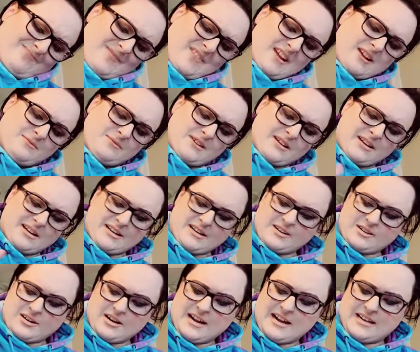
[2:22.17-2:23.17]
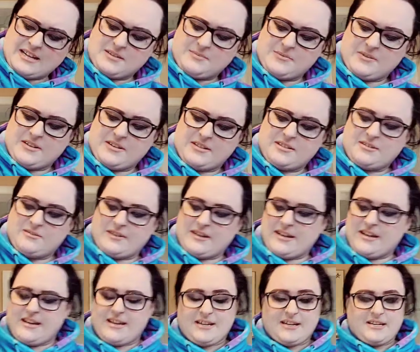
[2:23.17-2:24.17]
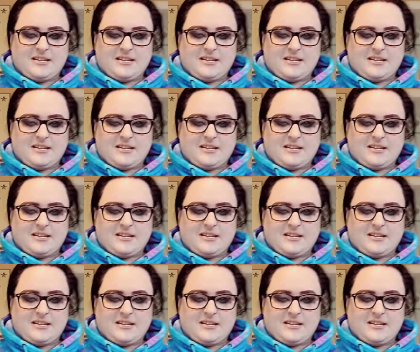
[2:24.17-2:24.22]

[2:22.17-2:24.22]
That one kind of cracked, but it's okay